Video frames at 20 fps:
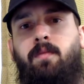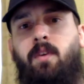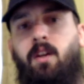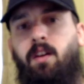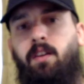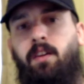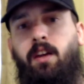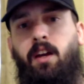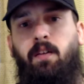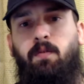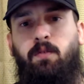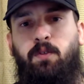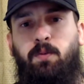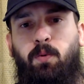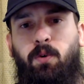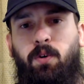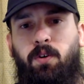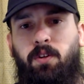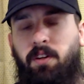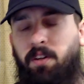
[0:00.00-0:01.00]
They haven't
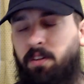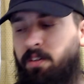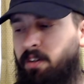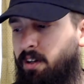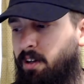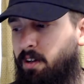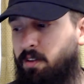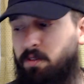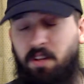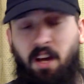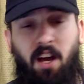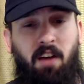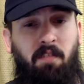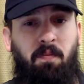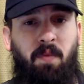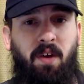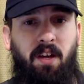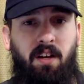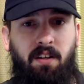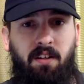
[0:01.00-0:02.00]
spoiled anything else. I've
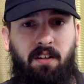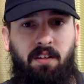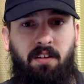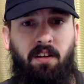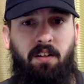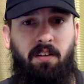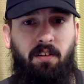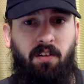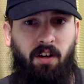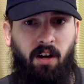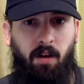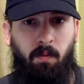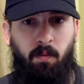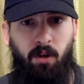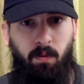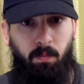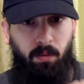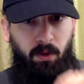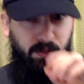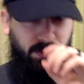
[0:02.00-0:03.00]
made it in the clear. I'm going
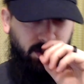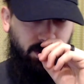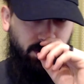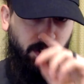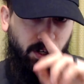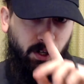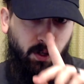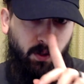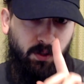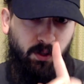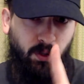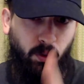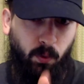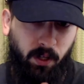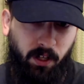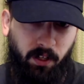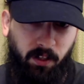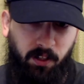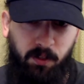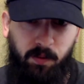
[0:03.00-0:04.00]
to post this video as
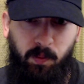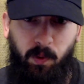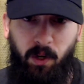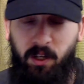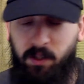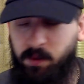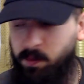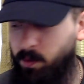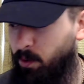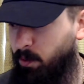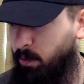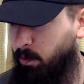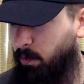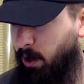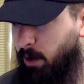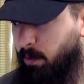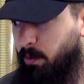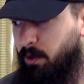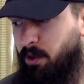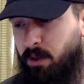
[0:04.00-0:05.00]
quickly as possible,
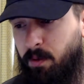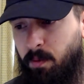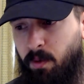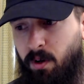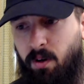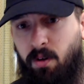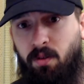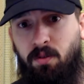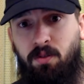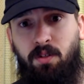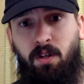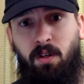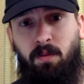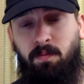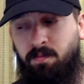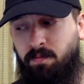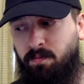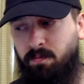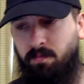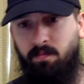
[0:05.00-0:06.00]
probably tomorrow. So
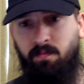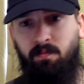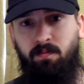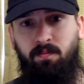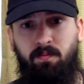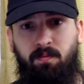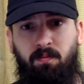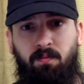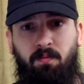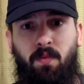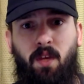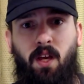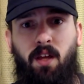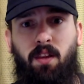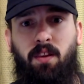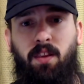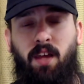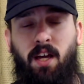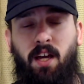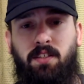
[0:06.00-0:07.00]

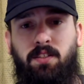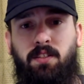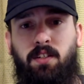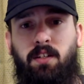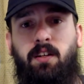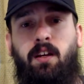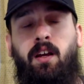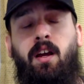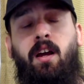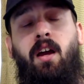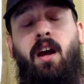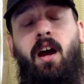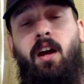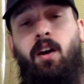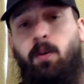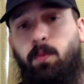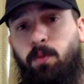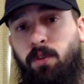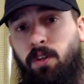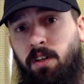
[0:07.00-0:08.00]
that's it. I
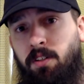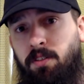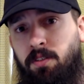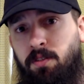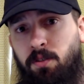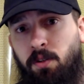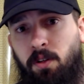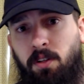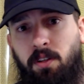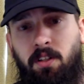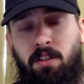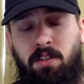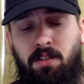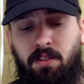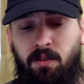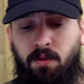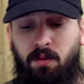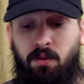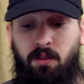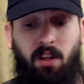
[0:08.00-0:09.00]
hope you guys enjoyed this.
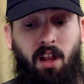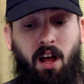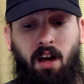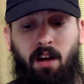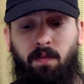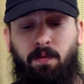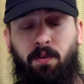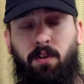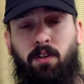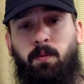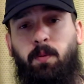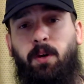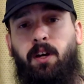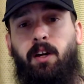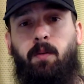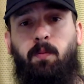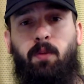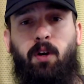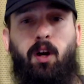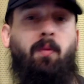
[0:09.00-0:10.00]
This was a lot of fun to make.
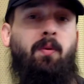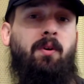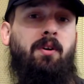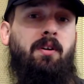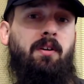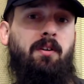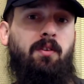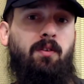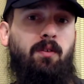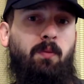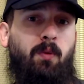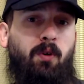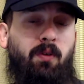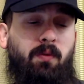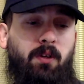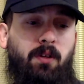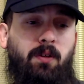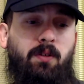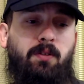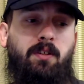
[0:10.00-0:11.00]
I'm probably going to do more
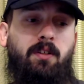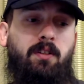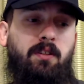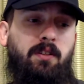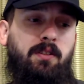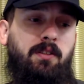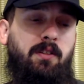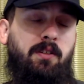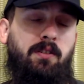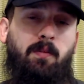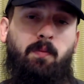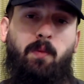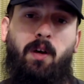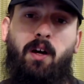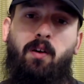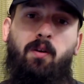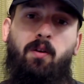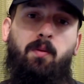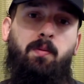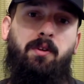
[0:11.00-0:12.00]
videos like this because I'm
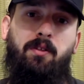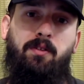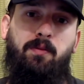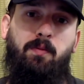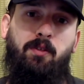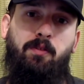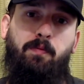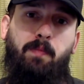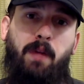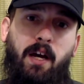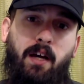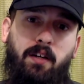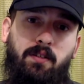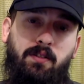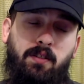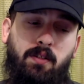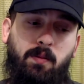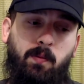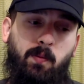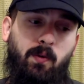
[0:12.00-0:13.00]
not opening as much packs
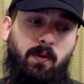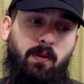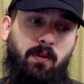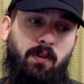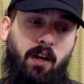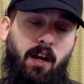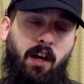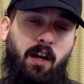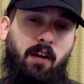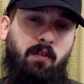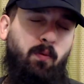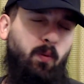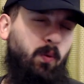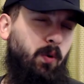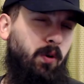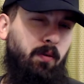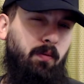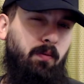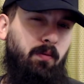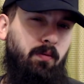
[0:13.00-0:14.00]
anymore. I have
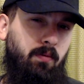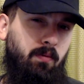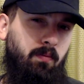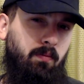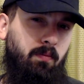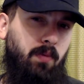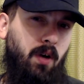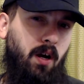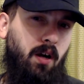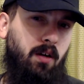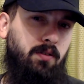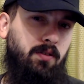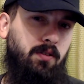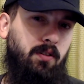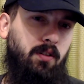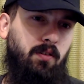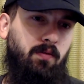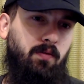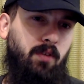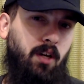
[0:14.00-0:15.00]
one box
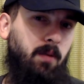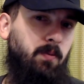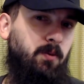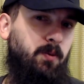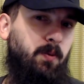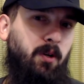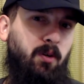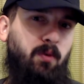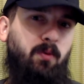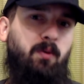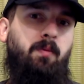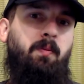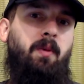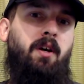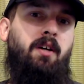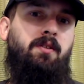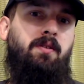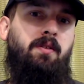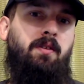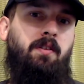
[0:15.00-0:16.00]
of Time Spiral
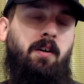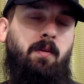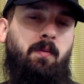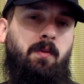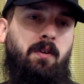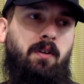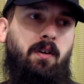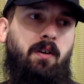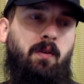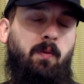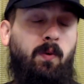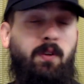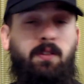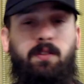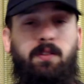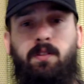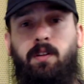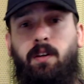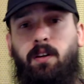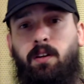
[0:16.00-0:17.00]
Remastered coming on
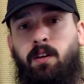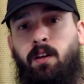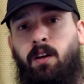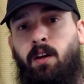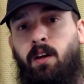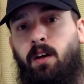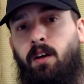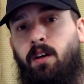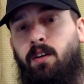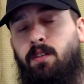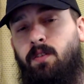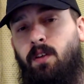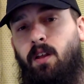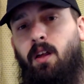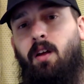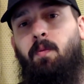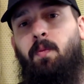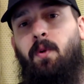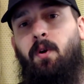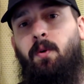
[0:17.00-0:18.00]
Wednesday. So
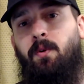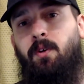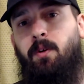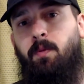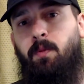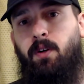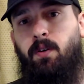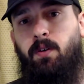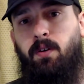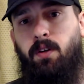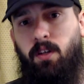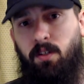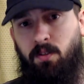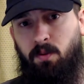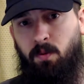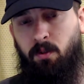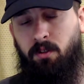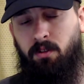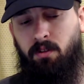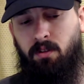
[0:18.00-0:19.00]
that'll probably come out next
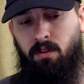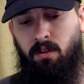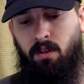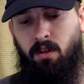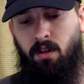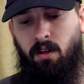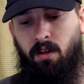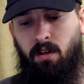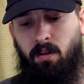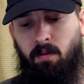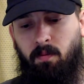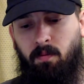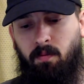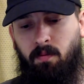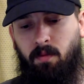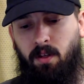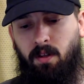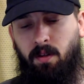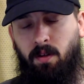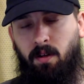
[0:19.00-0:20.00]
week. And
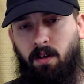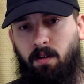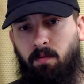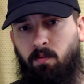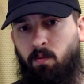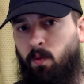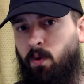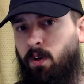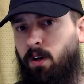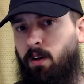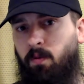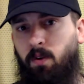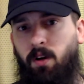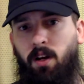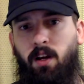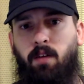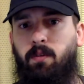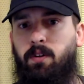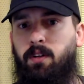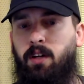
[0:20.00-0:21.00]
then whenever I
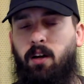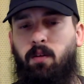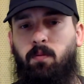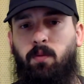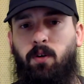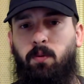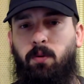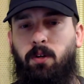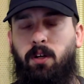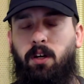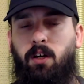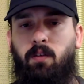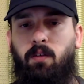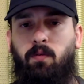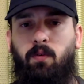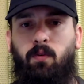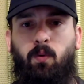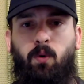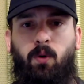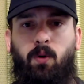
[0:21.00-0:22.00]
have a down moment, I have
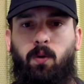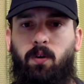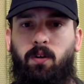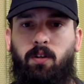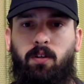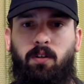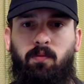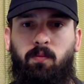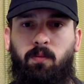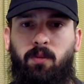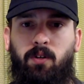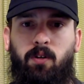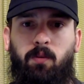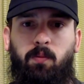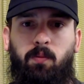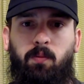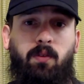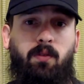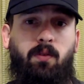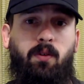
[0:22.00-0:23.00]
a recording of me
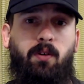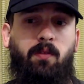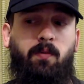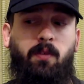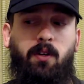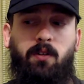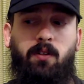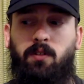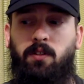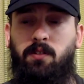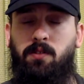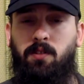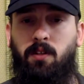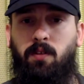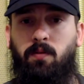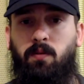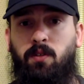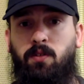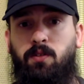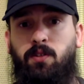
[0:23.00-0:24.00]
opening Throne of Eldraine stuff.
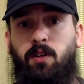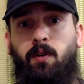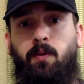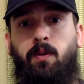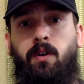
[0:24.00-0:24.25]
So